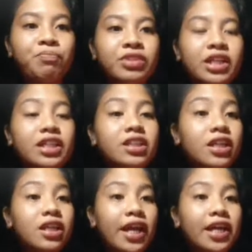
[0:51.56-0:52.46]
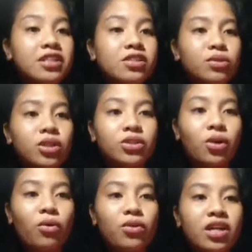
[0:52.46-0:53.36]
It relates to the
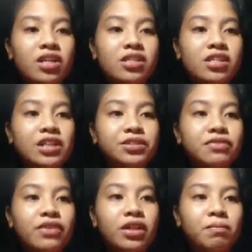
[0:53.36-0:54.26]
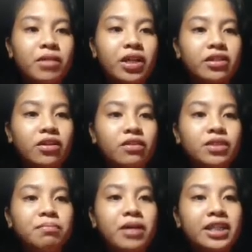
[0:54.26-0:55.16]
growth and skill development of
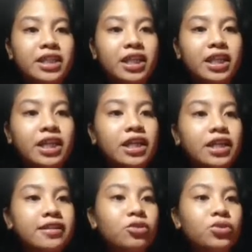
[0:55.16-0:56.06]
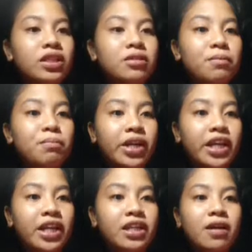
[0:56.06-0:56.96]
the body, including the
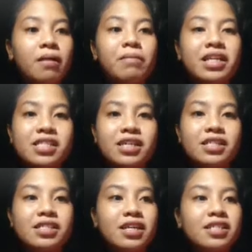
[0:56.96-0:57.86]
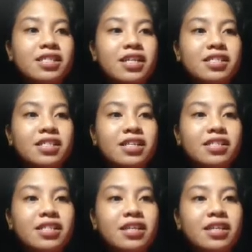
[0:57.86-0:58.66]
brain, muscles, and senses.